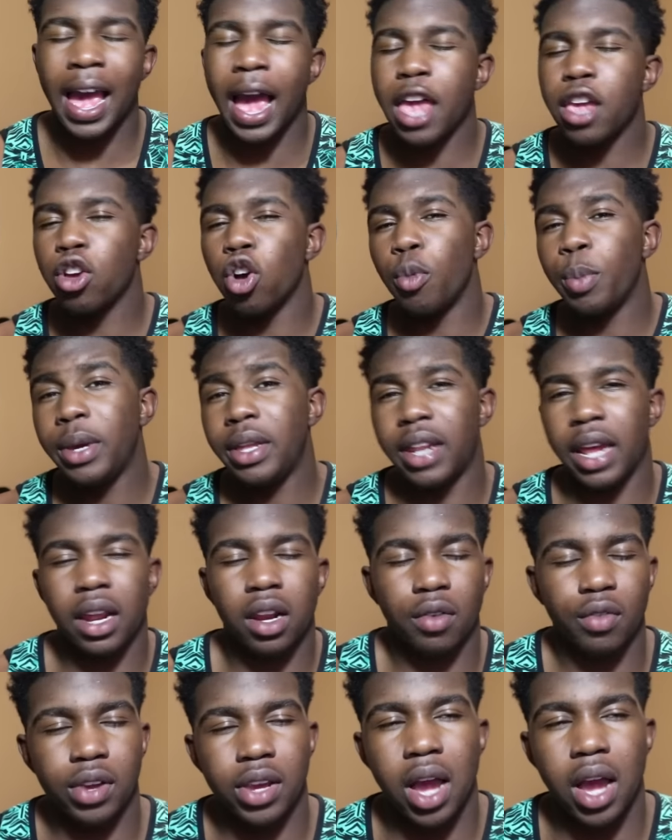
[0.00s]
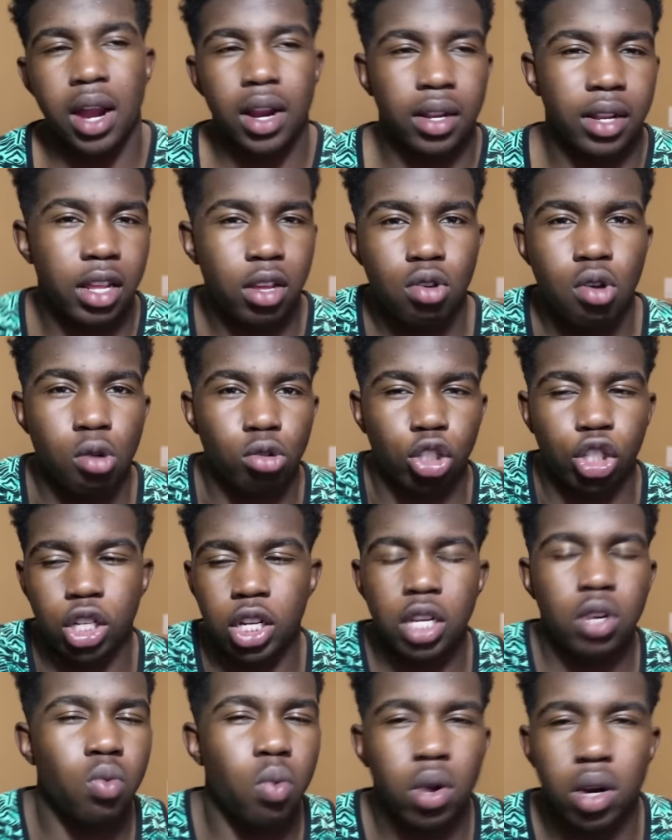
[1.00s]
How you gonna be dating a Rihanna, then you go
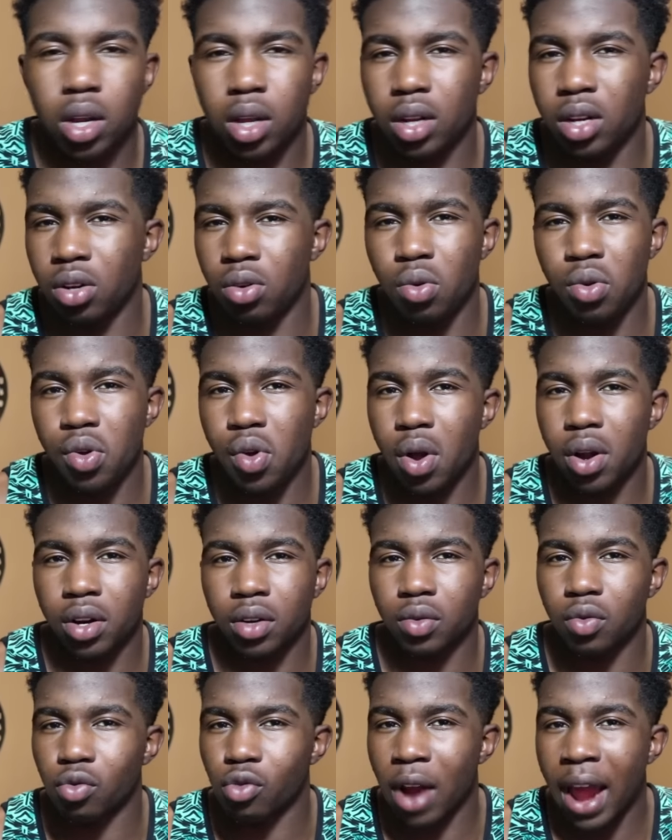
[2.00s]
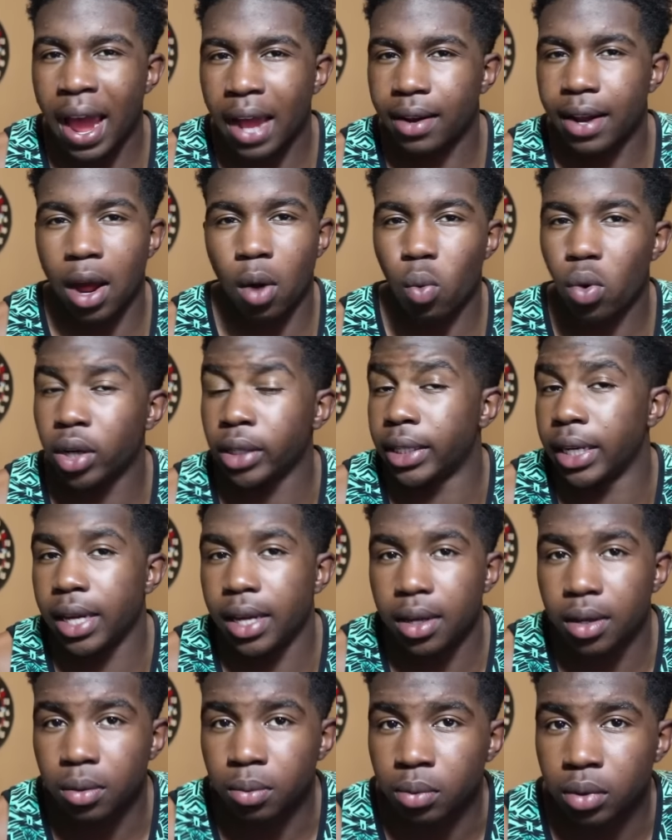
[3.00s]
cheat with a New York rat that wear
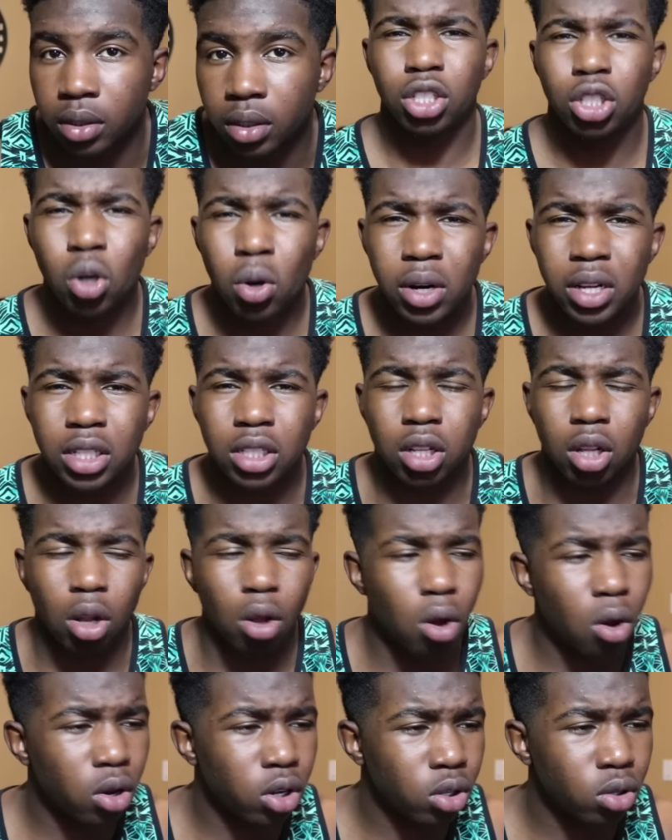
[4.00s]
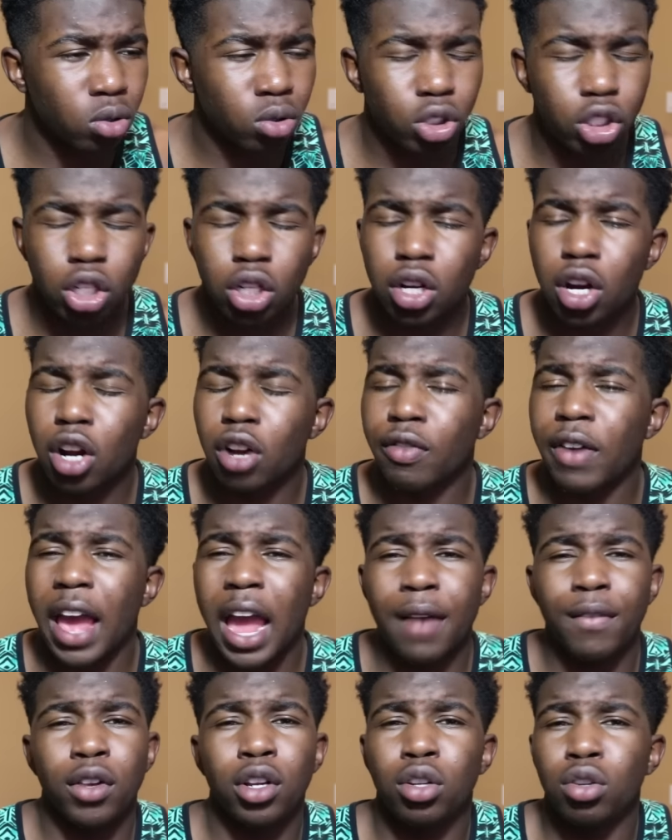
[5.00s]
Tim's? Shorty's loyal, she curve
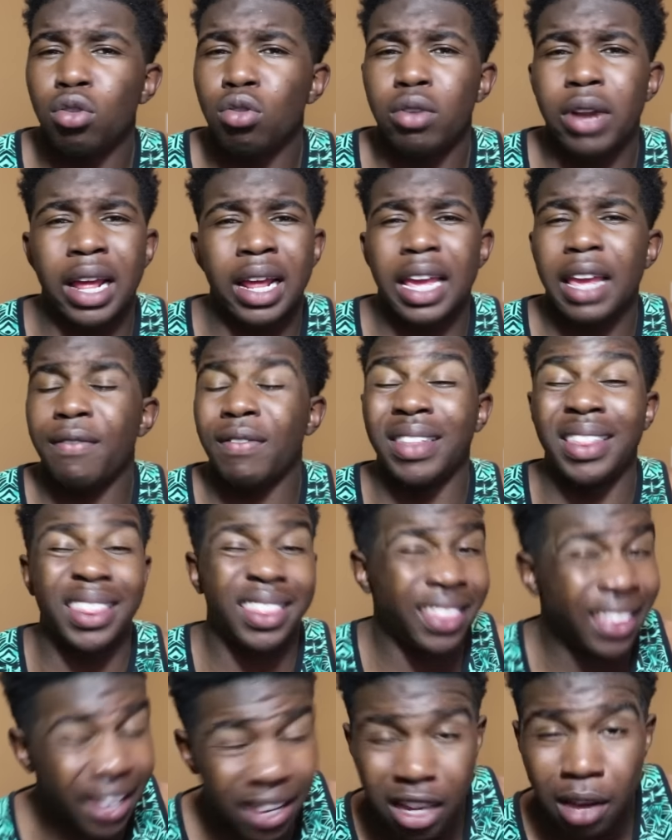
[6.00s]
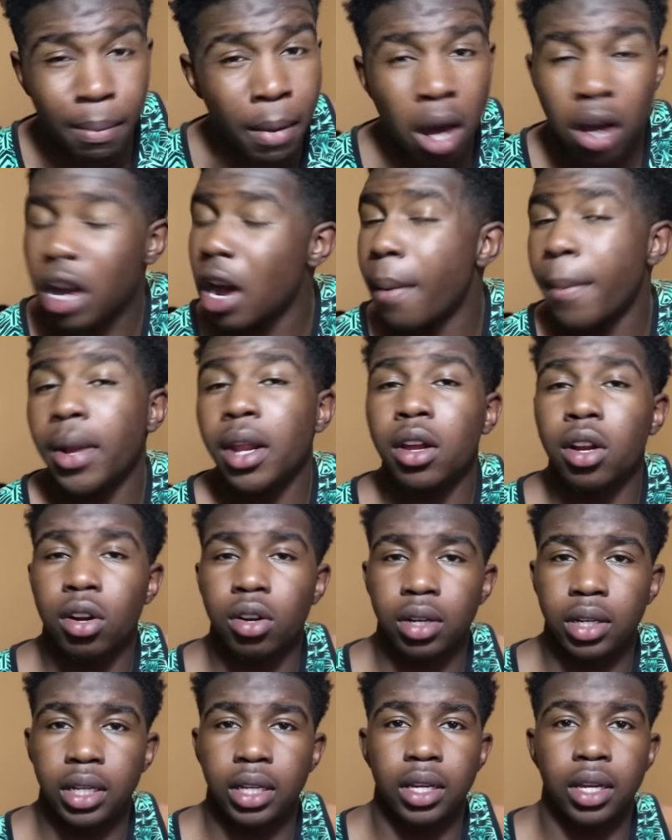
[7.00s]
every dude that even think about coming in
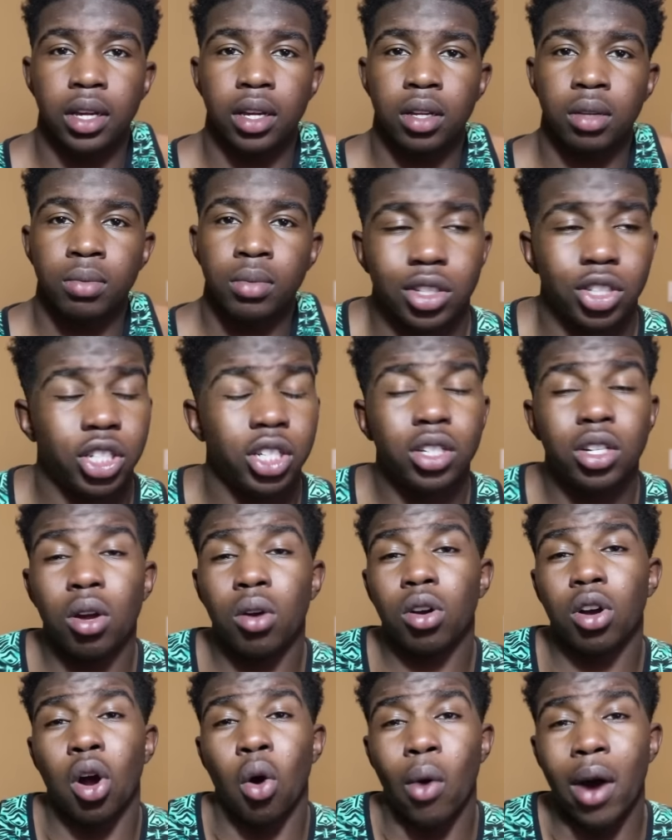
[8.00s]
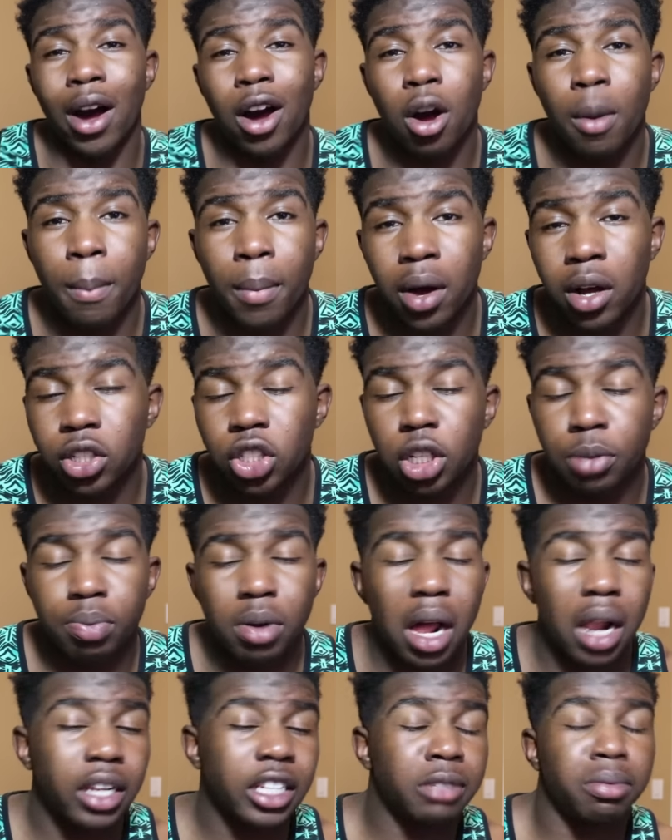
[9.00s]
her DM. She don't go out much, she
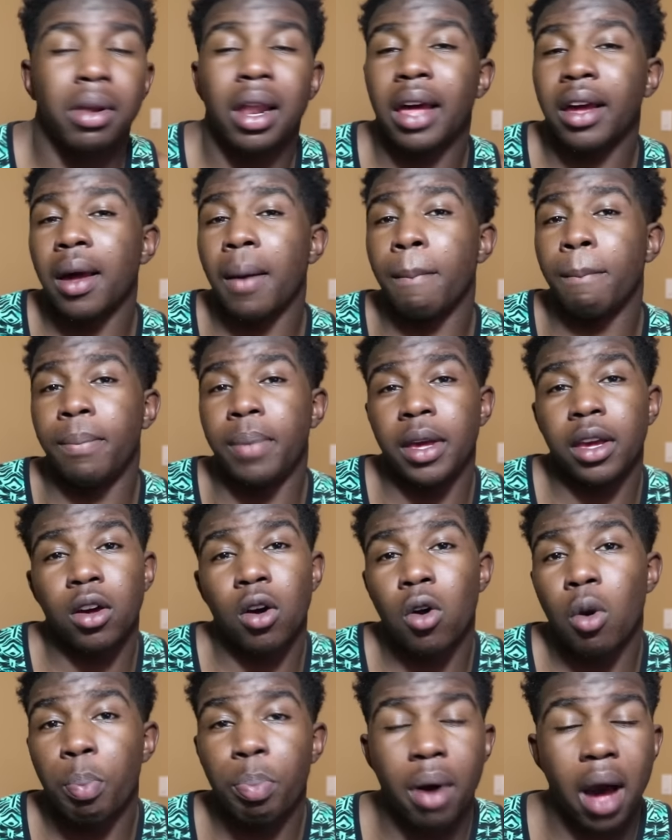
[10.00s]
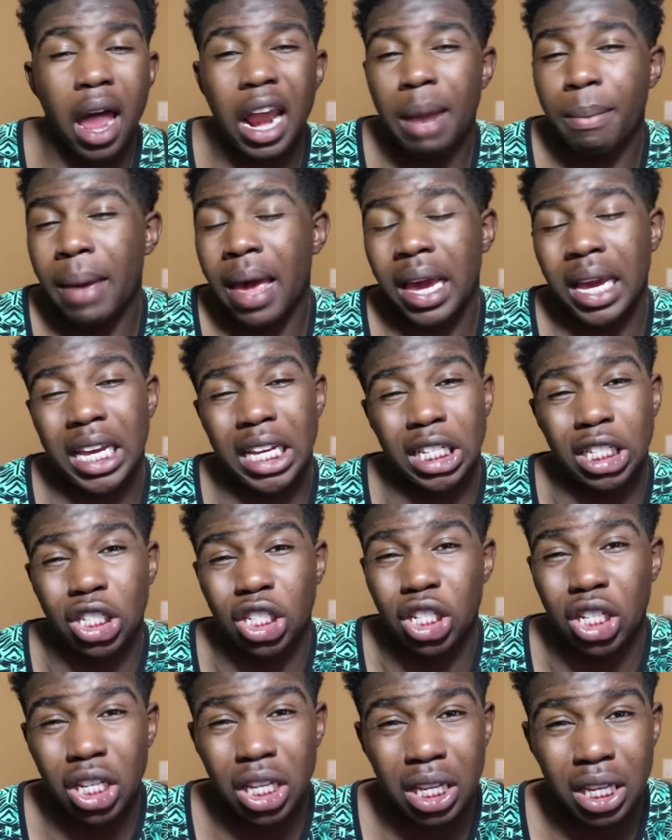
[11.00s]
probably smell like a big old pile of mac and
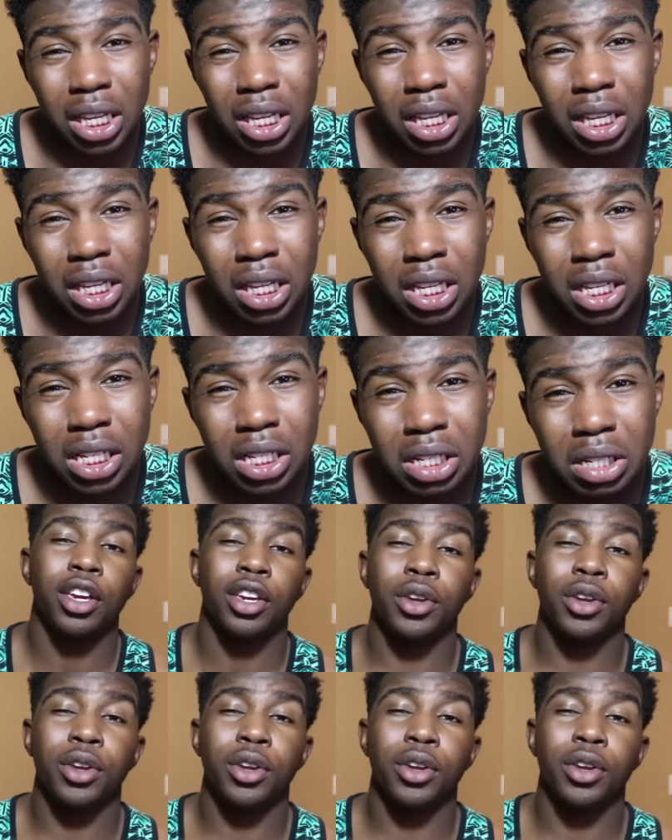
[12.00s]
cheese.